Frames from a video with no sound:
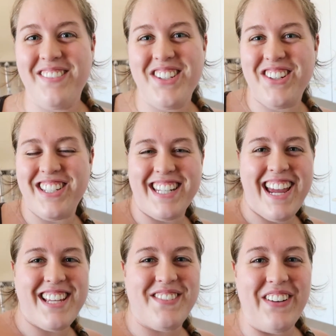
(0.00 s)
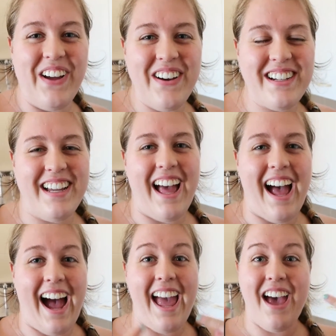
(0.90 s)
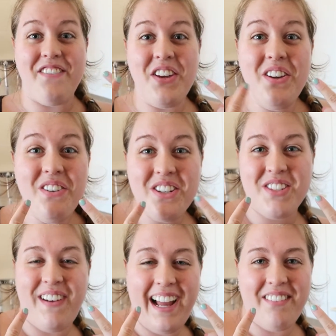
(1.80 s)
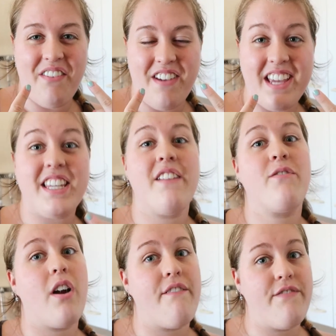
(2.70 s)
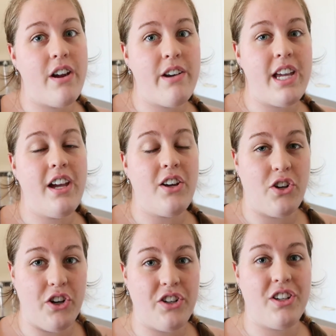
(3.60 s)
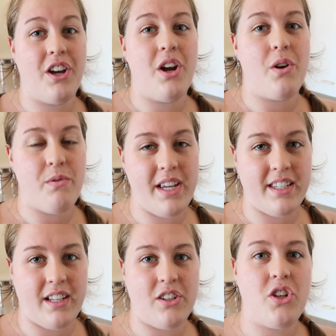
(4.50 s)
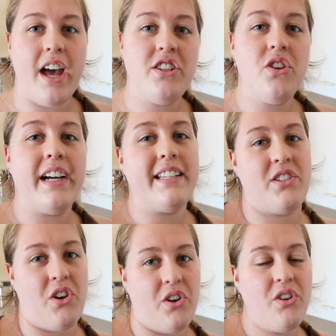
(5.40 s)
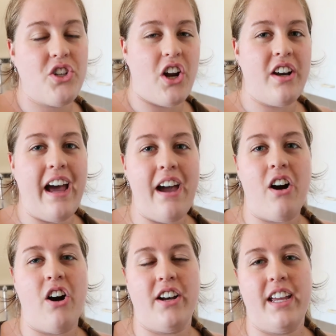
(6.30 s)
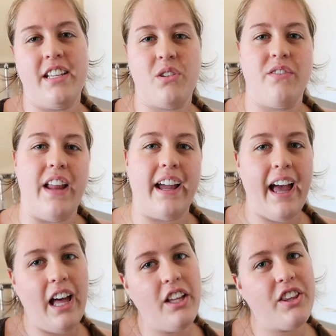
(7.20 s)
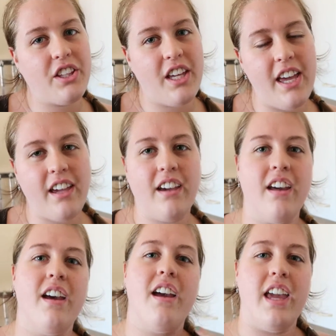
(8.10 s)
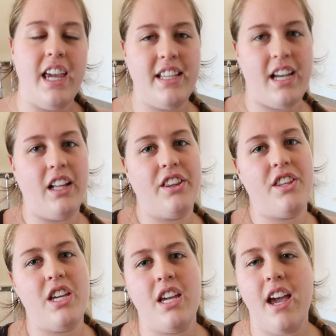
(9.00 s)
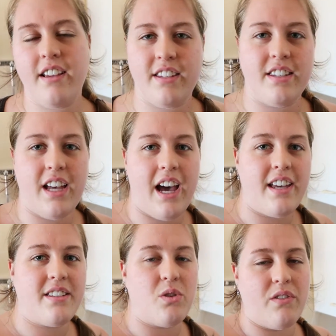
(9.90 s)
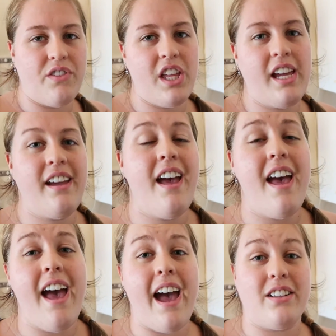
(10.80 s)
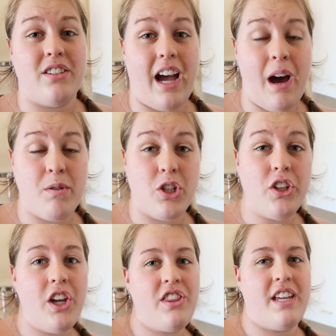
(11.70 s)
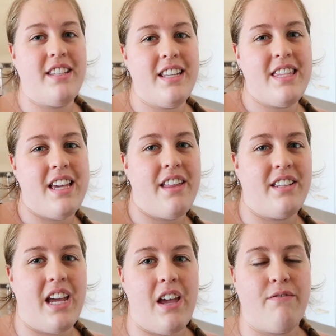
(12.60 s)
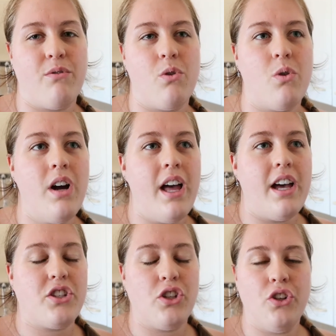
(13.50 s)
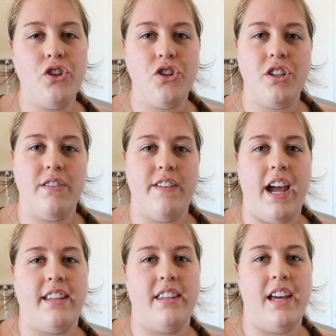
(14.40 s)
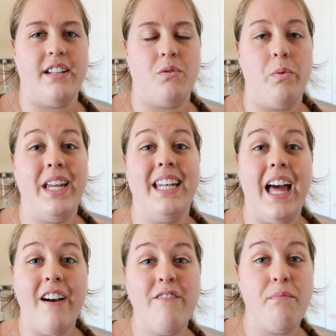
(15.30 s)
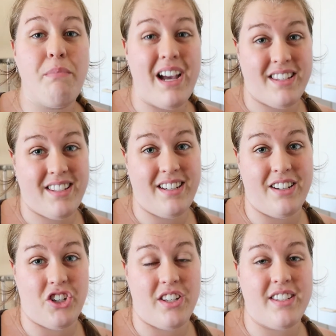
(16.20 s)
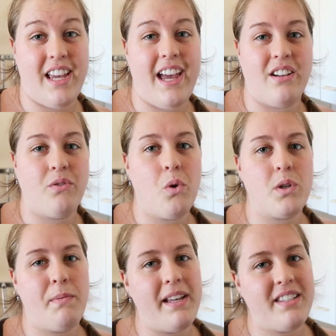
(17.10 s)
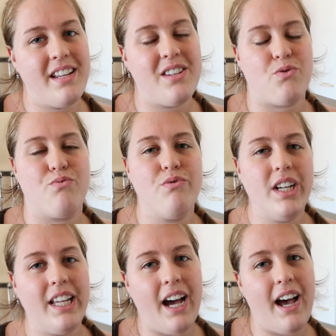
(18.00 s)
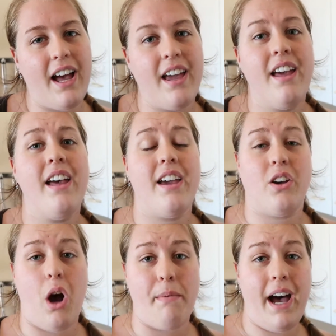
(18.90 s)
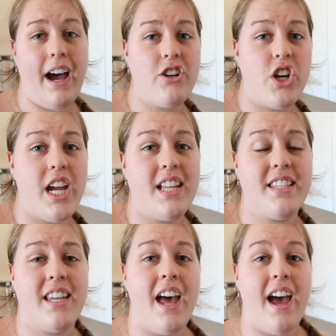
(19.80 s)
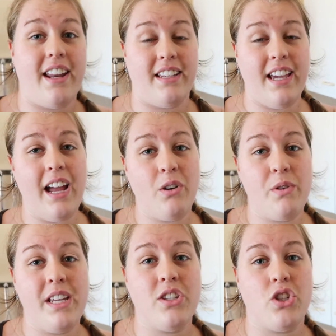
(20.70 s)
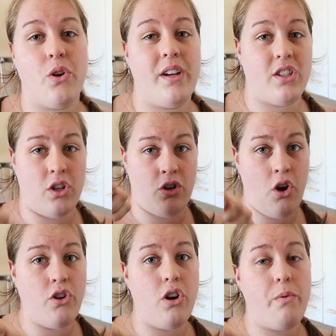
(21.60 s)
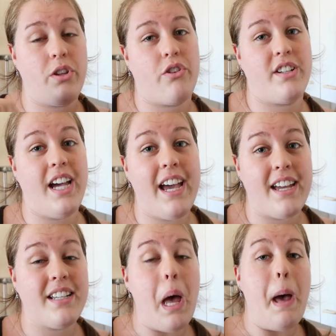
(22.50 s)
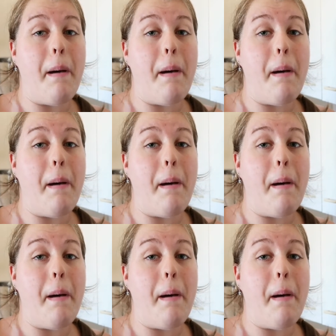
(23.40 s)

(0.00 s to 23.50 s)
welcome to today's vlog. I have a huge smile on my face and for a very good reason. So as you guys know, John and I are on a sort of like health kick, eat healthy, exercise sort of thing. And I was looking on the internet the other day for a solution to the fact that we love pasta dishes. And of course, pasta is really high in carbohydrates and in calories, so it's a no-no when you're on diet.